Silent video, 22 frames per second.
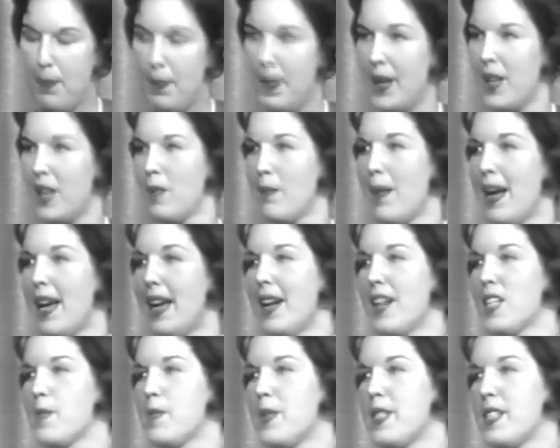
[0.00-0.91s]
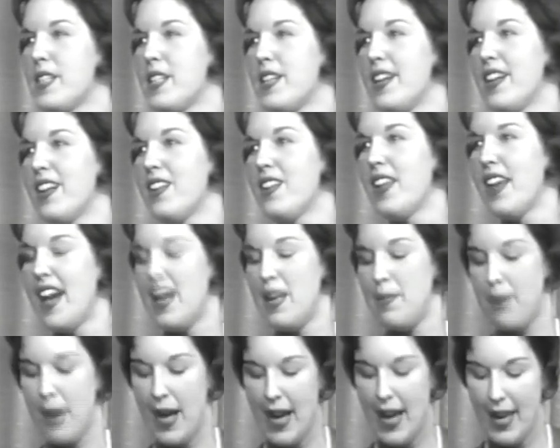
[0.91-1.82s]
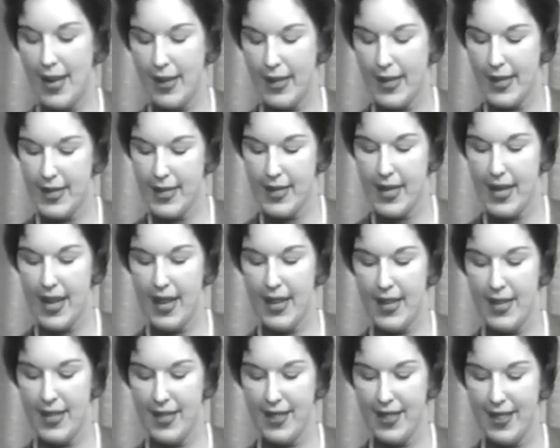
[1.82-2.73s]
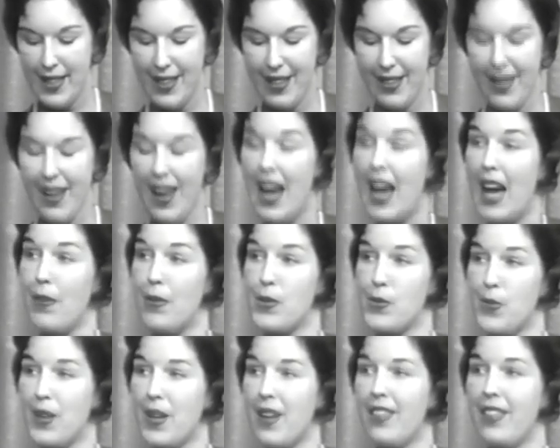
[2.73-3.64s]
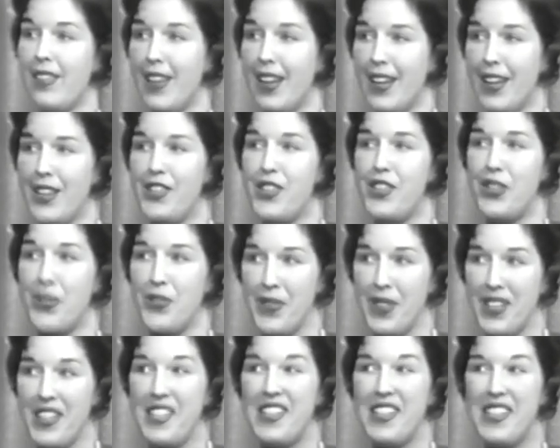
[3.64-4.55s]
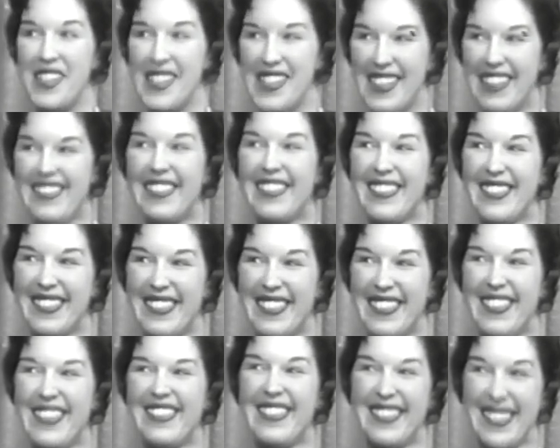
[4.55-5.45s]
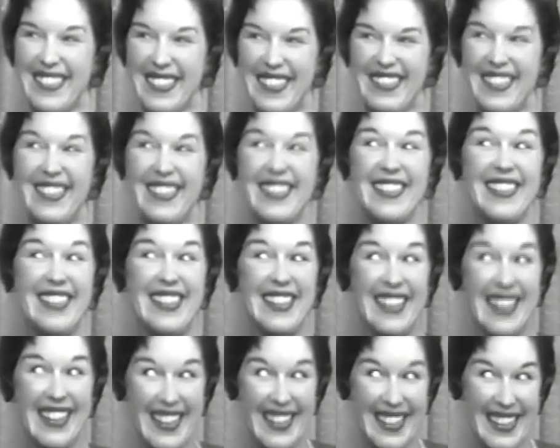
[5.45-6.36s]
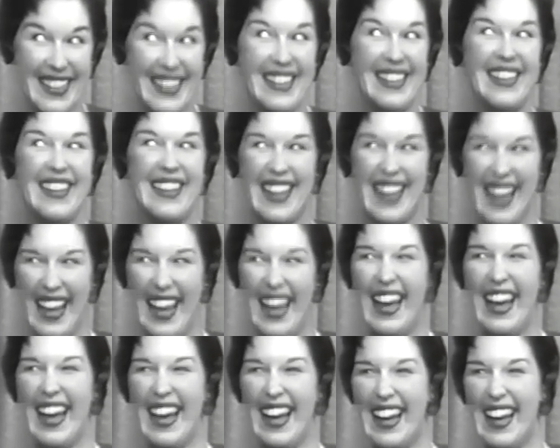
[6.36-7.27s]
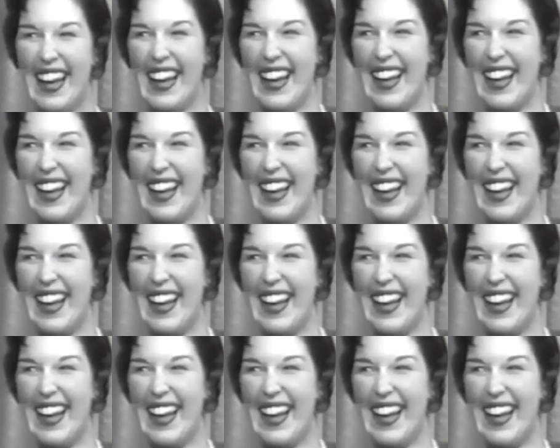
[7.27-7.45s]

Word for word: Bill, my husband's an airline pilot, and mm -hmm. uh, I was one of the lucky stewardesses. On uh, the same line. Yeah.